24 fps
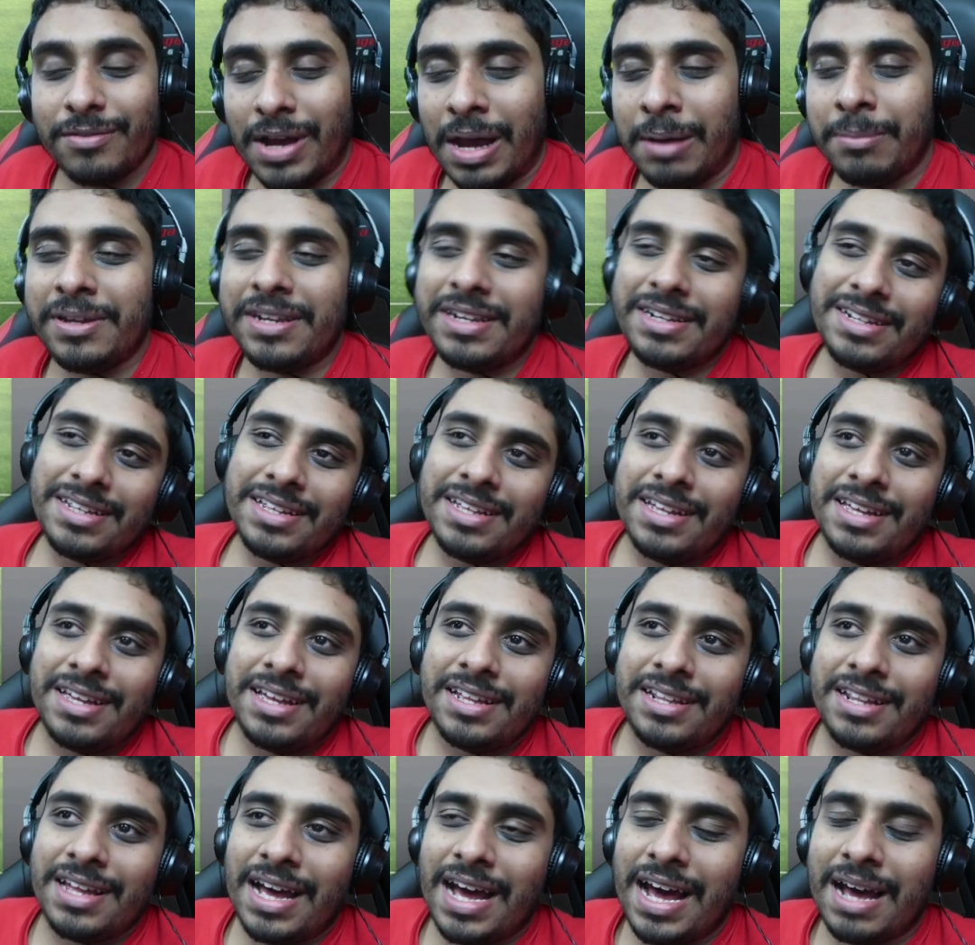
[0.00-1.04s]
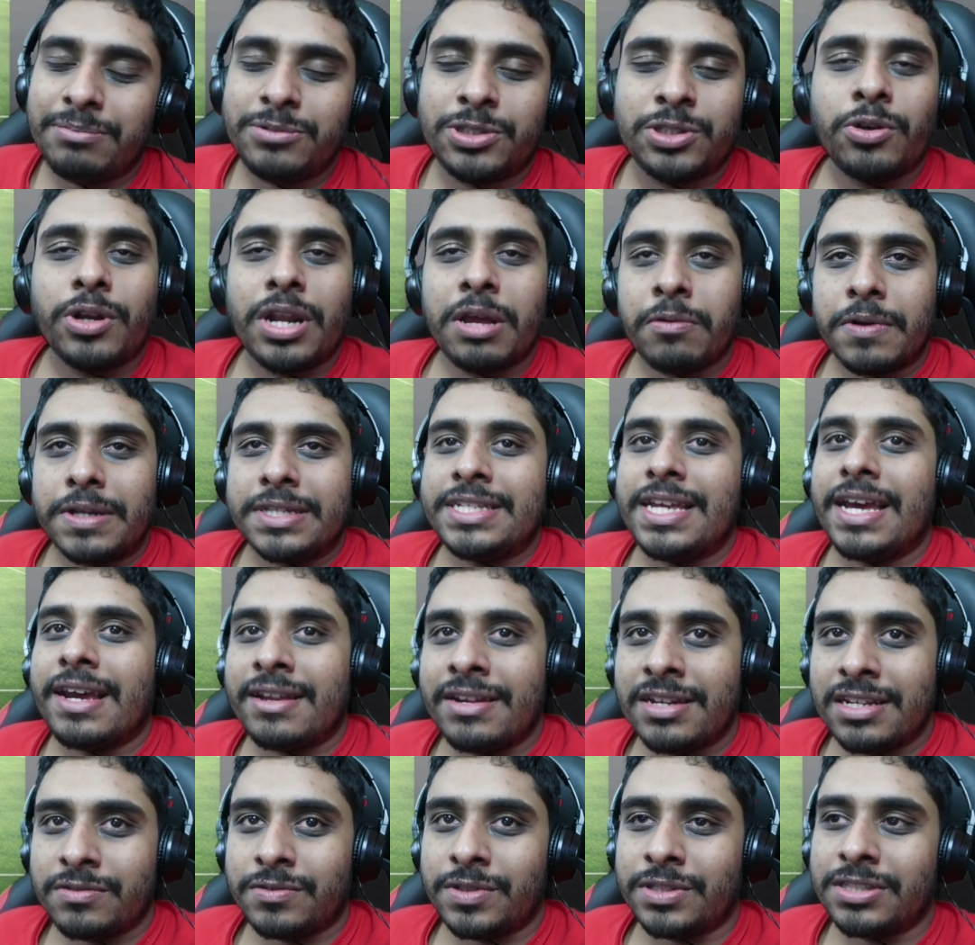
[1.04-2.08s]
I mean, I'm sure they would have
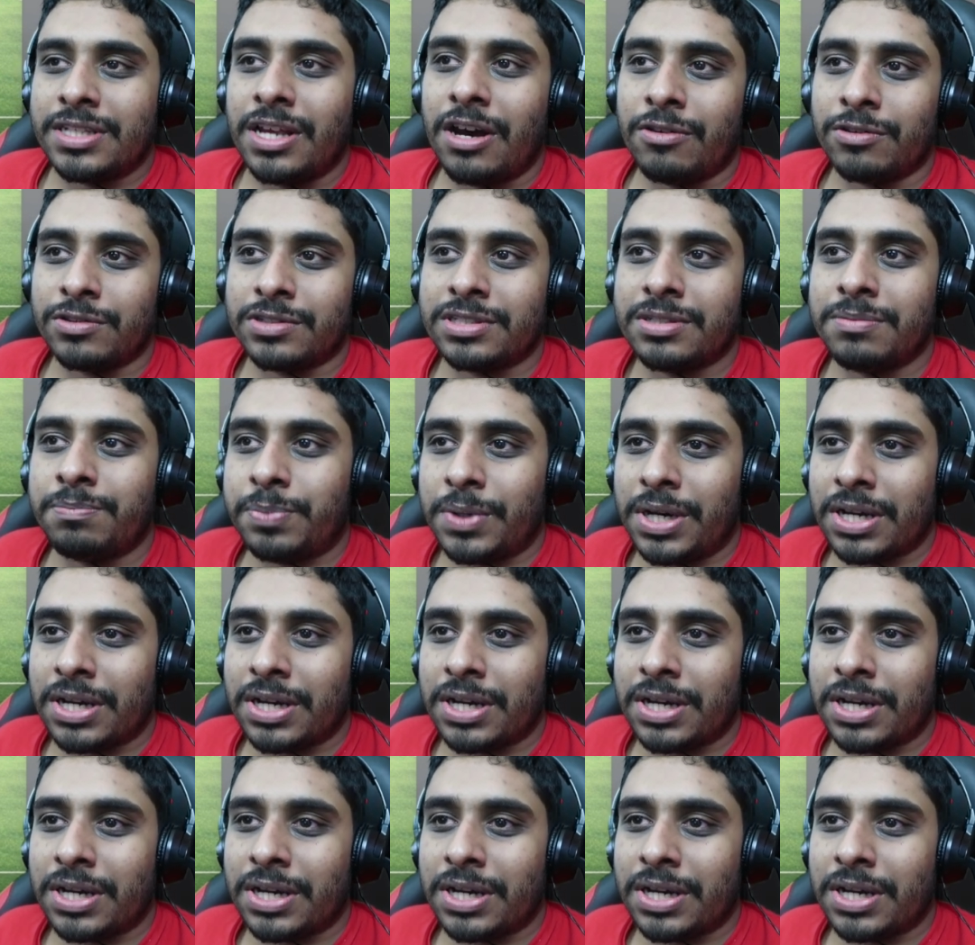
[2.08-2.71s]
taken this result.